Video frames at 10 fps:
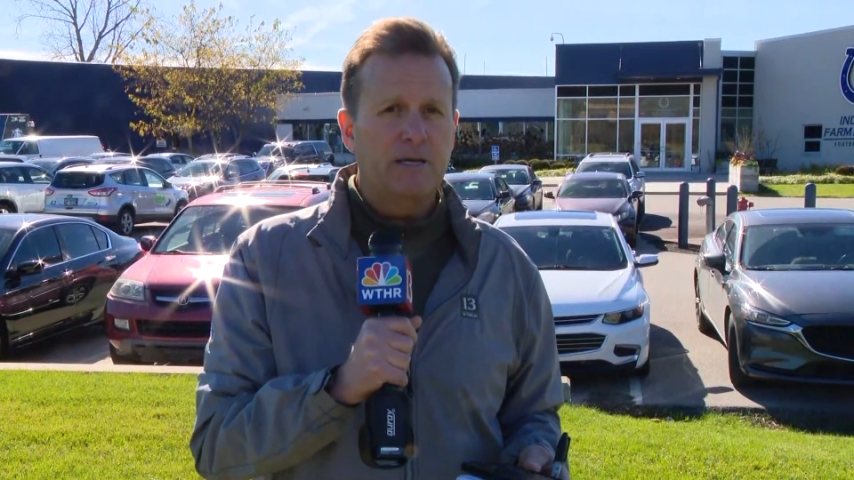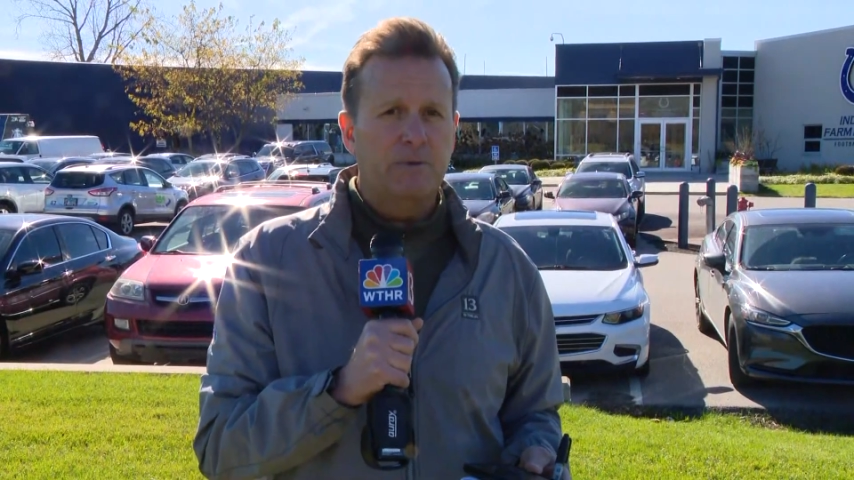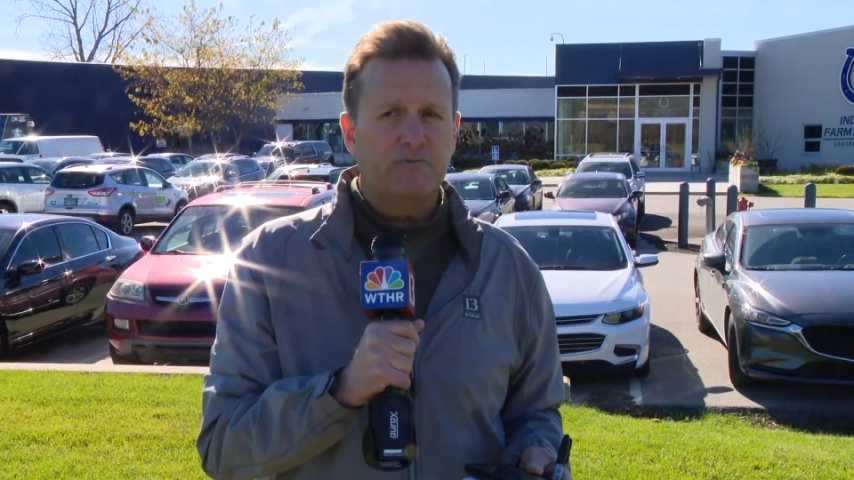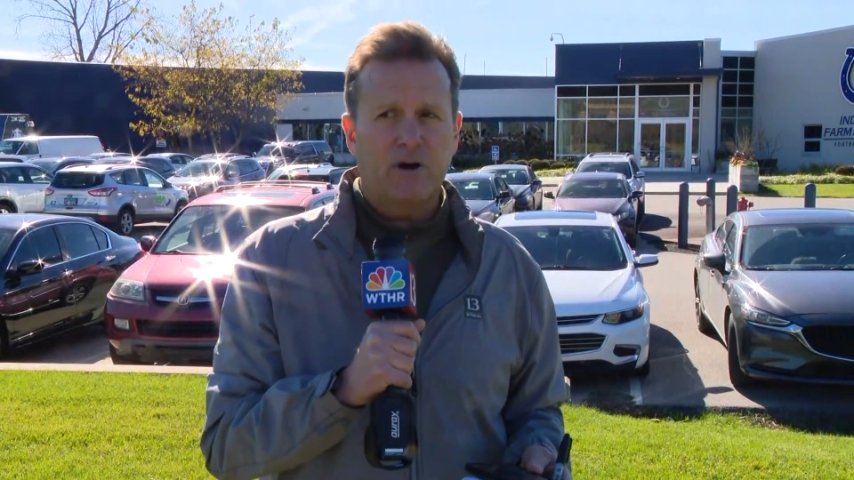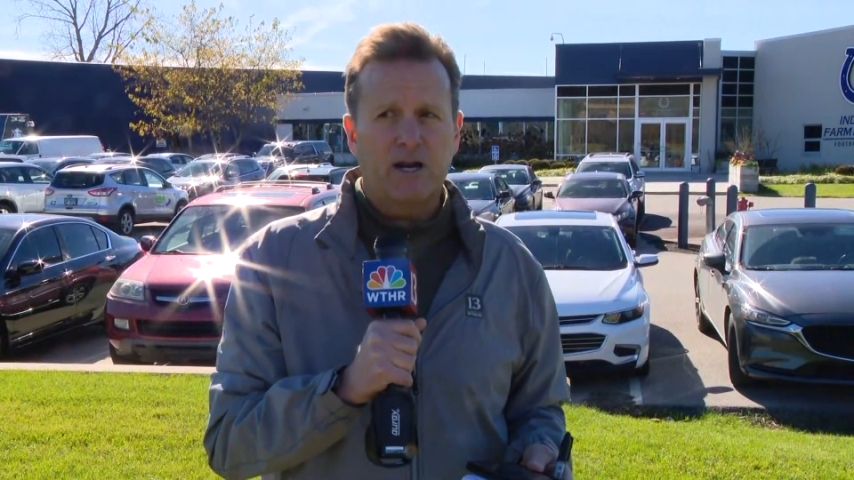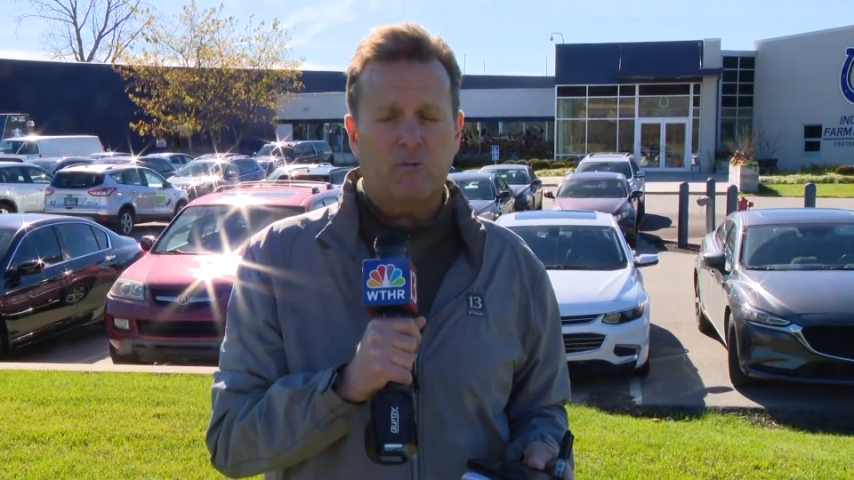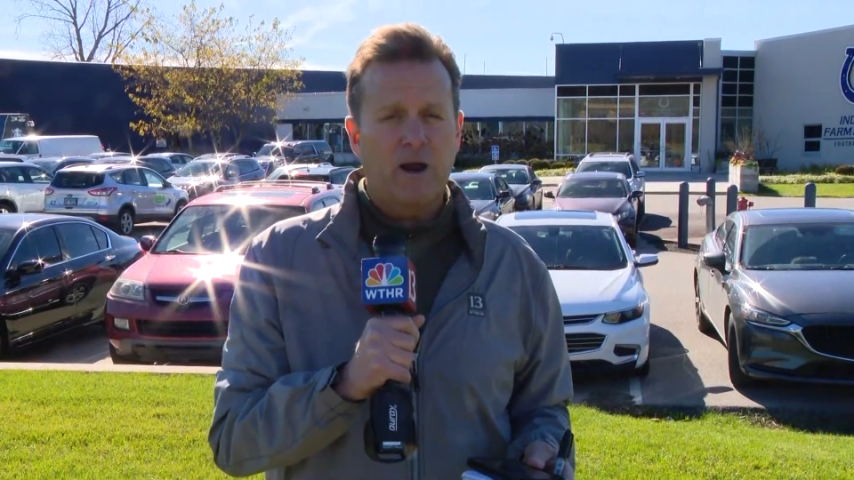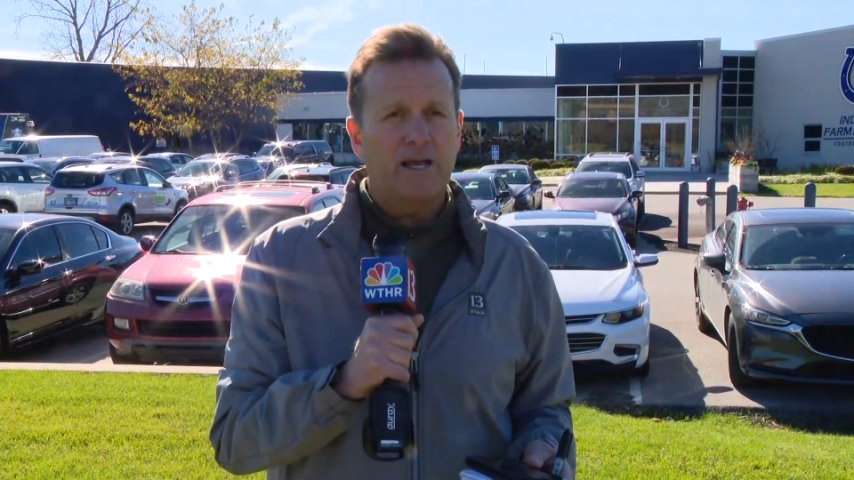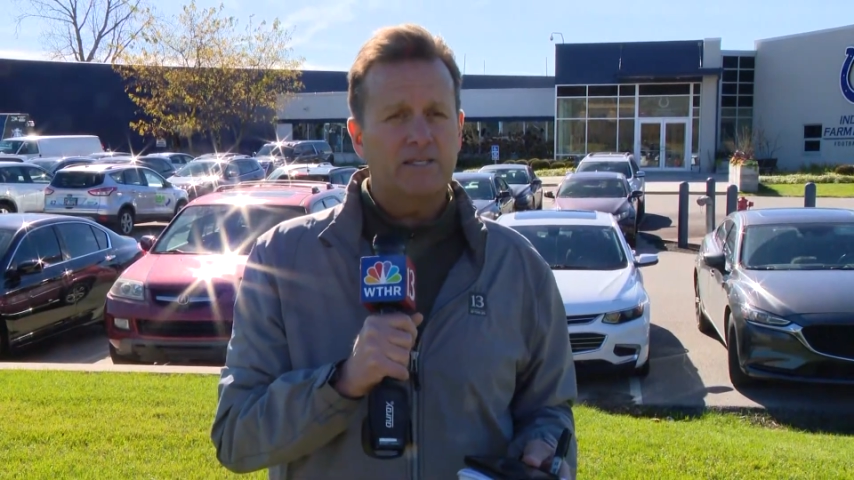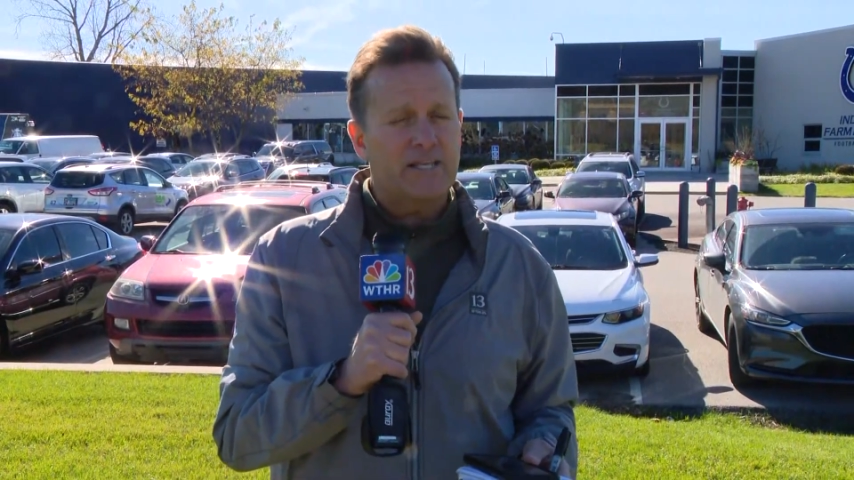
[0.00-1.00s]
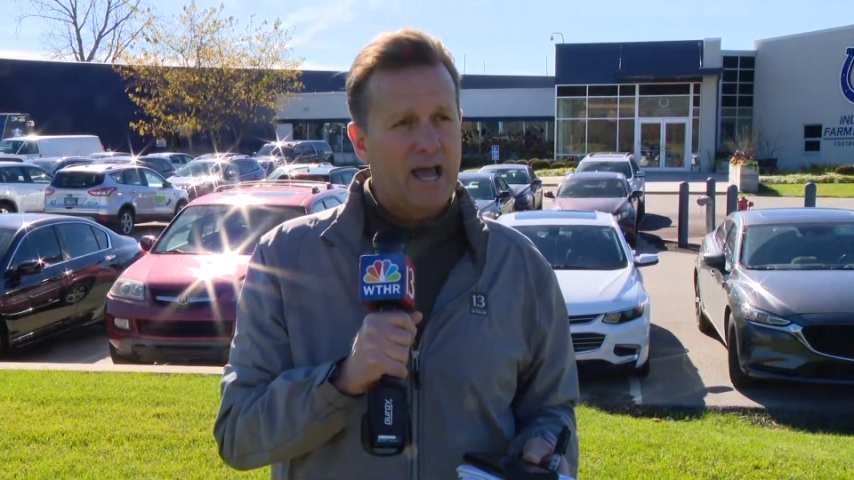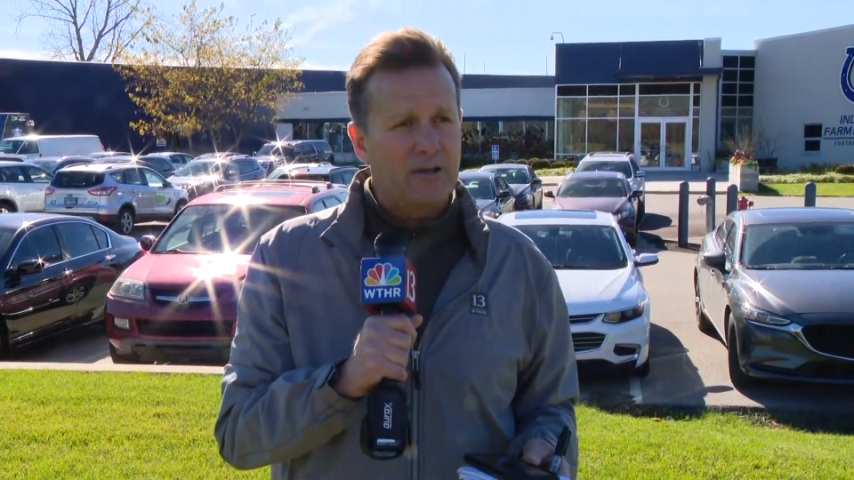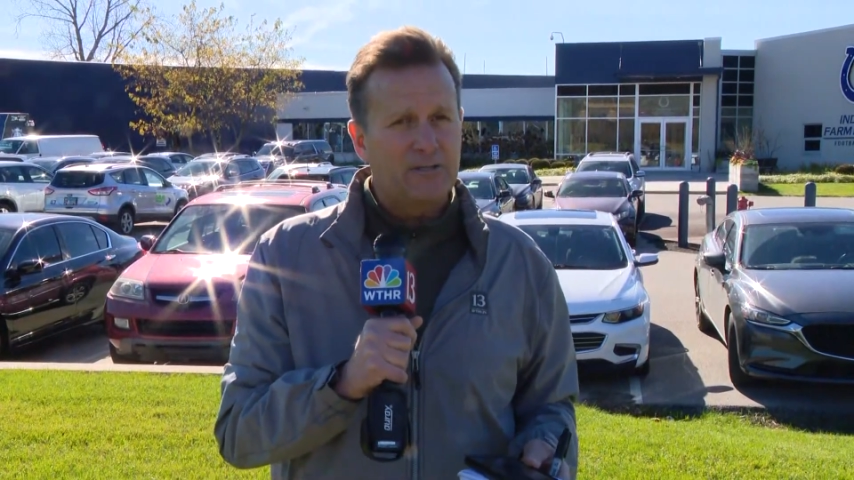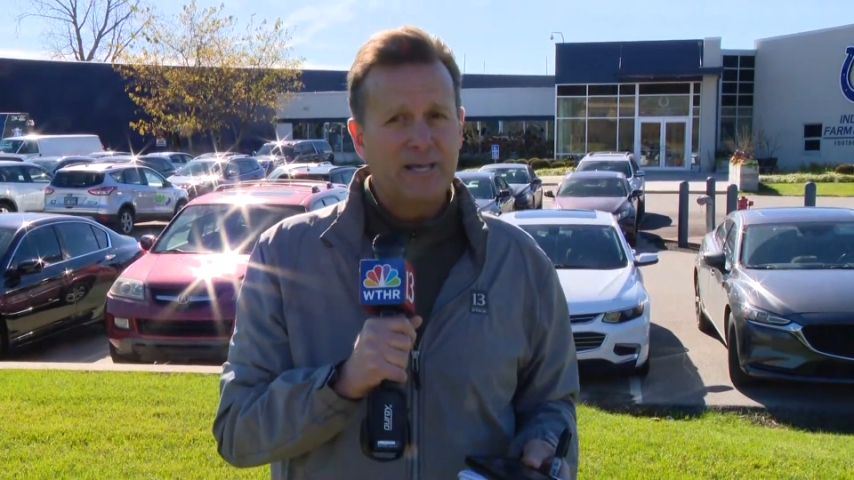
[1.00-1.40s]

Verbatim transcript: But Frank Reich is out.